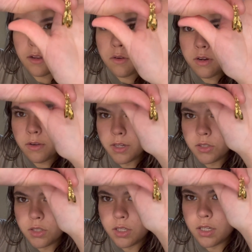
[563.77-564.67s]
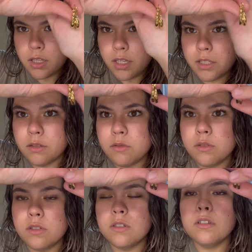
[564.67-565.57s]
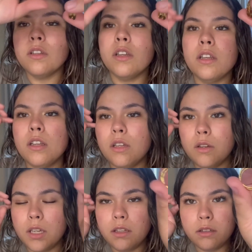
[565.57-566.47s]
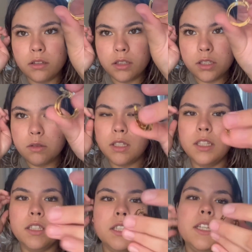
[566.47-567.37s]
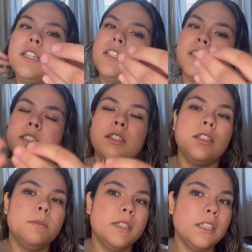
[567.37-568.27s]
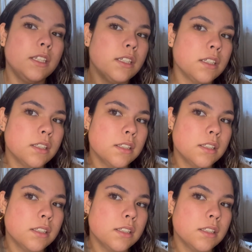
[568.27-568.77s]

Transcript: Oh no, I actually kind of like those. Okay, that's what they look like, and they're gonna be like.